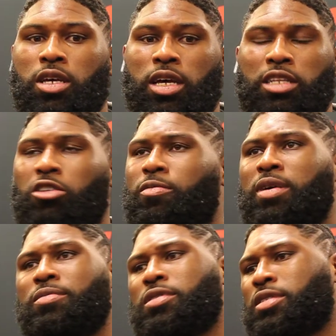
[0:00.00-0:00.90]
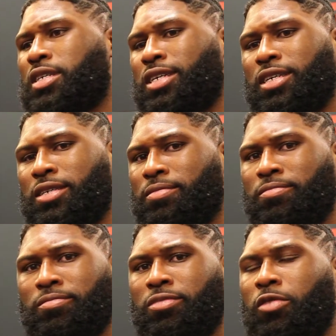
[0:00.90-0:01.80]
I don't remember.
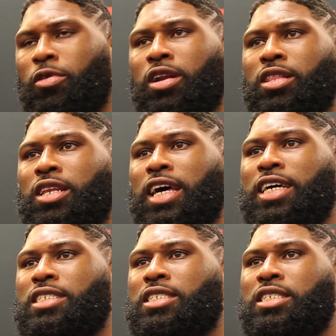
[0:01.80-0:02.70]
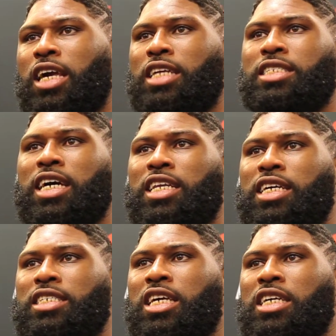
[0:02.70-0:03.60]
One of the last inside
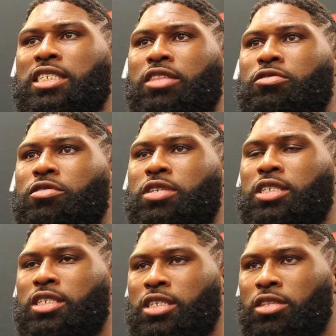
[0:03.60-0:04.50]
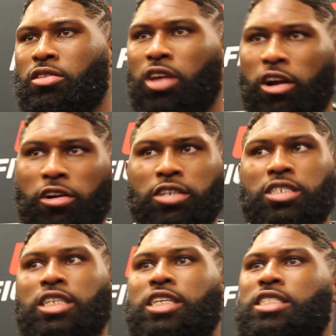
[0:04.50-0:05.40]
leg kicks I threw, he turned his
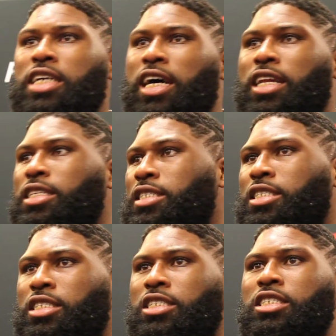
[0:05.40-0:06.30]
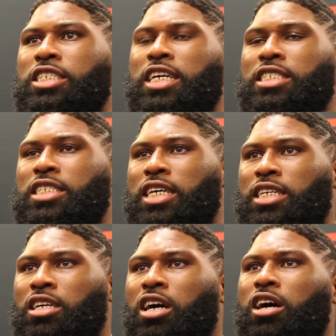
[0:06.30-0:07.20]
knee inside and checked it out,
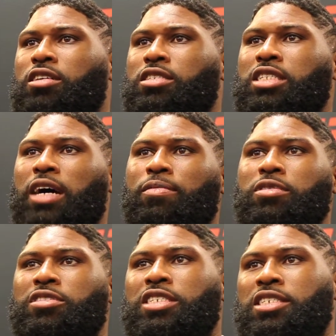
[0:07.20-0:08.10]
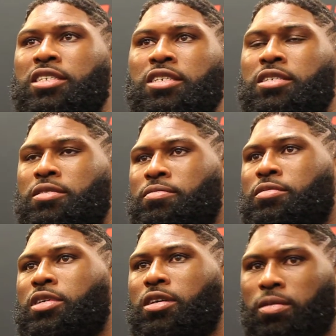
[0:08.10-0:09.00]
caught the top of his knee.
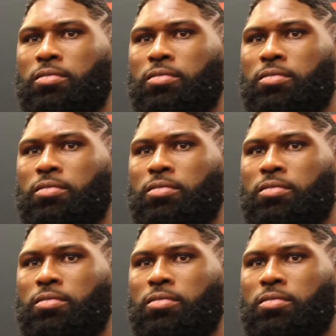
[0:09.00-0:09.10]
So.